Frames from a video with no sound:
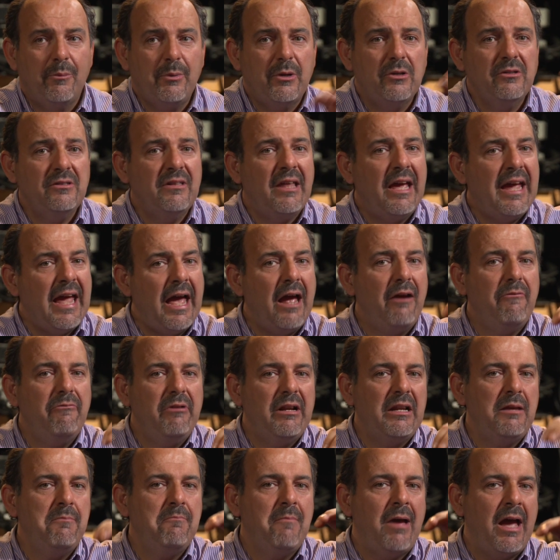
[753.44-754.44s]
because they are
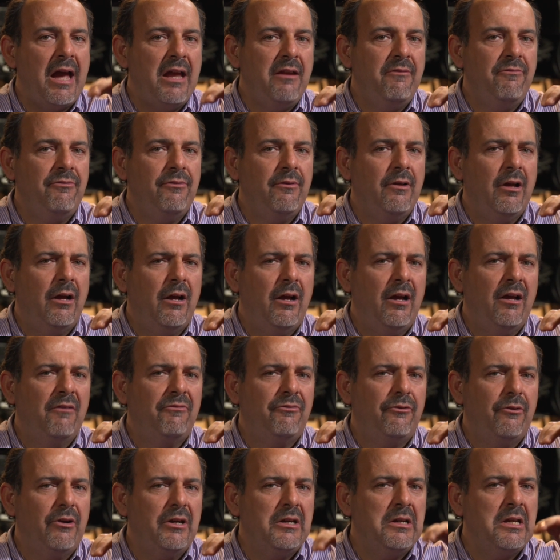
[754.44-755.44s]
really made
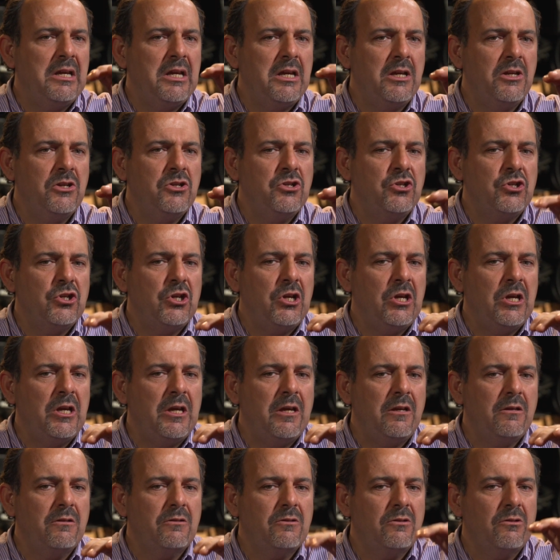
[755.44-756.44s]
for an
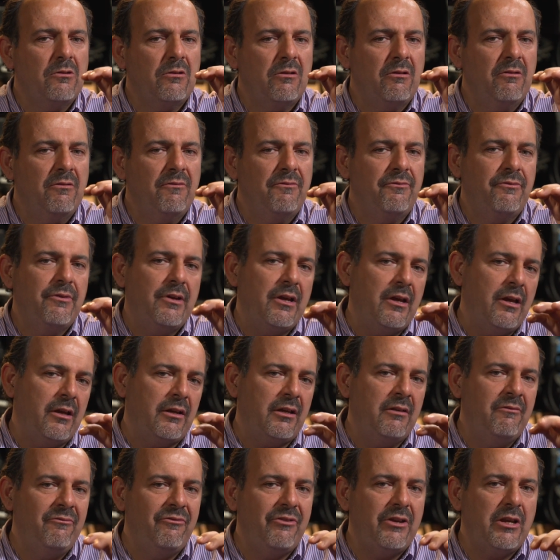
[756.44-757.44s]
ENG sort
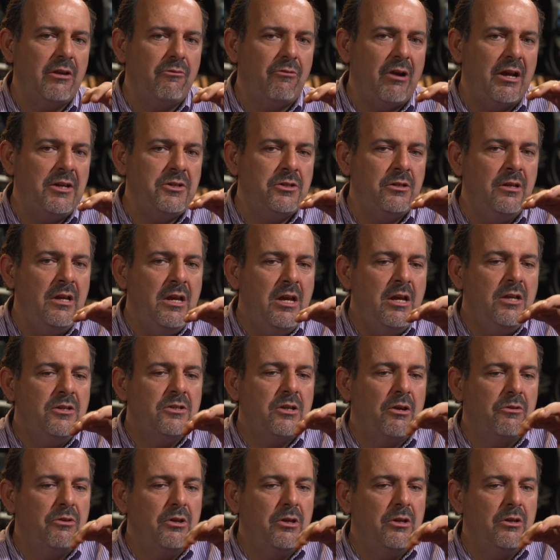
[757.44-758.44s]
of configuration.
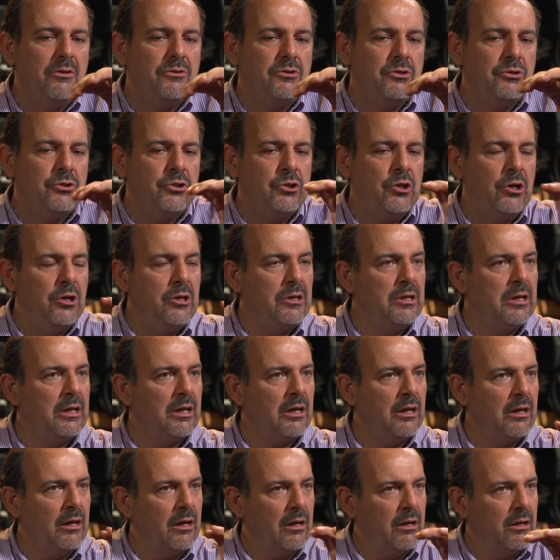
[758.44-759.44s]
So the
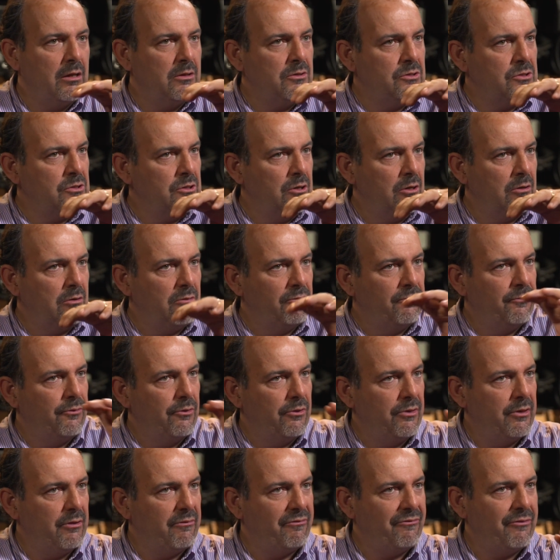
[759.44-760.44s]
turning circle
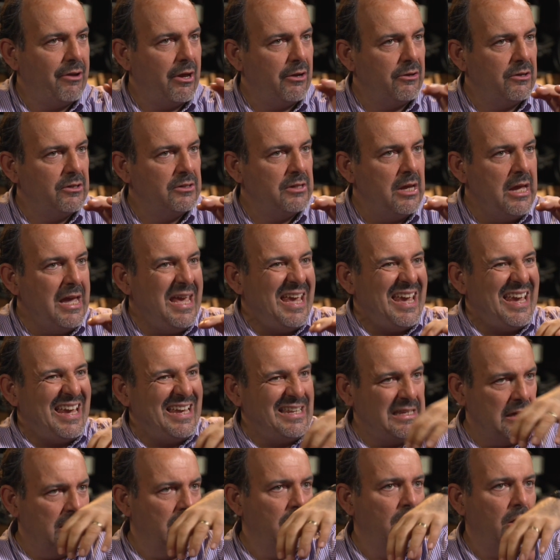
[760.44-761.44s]
for the focus
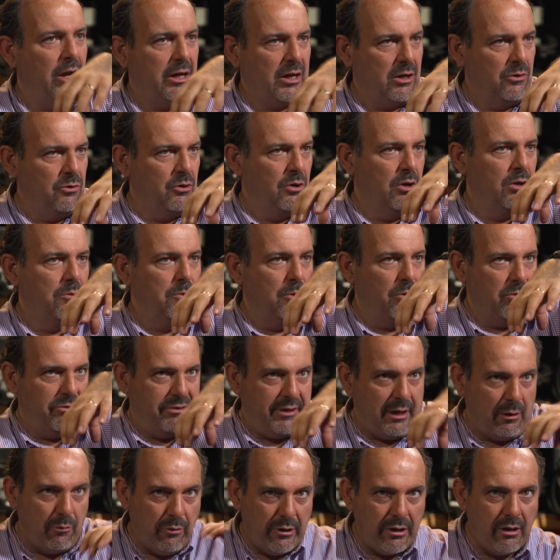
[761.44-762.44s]
isn't like a normal
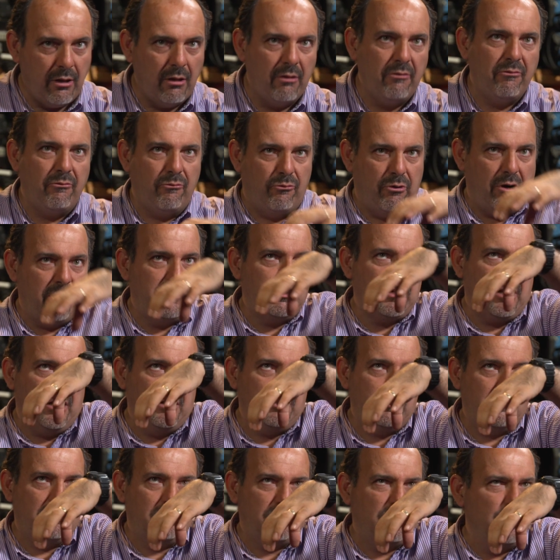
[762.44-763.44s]
thing where
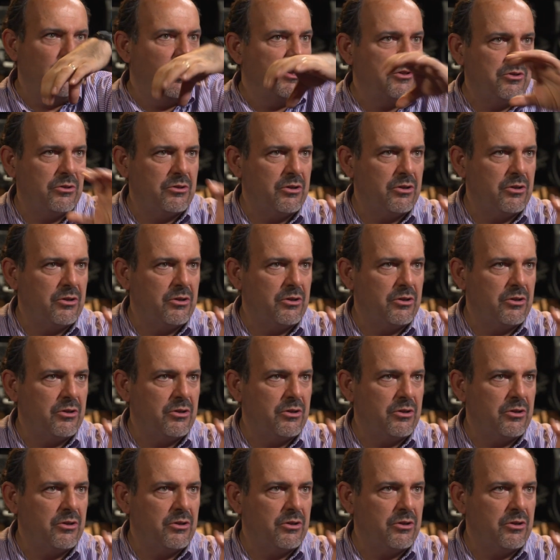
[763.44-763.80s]
rotation 200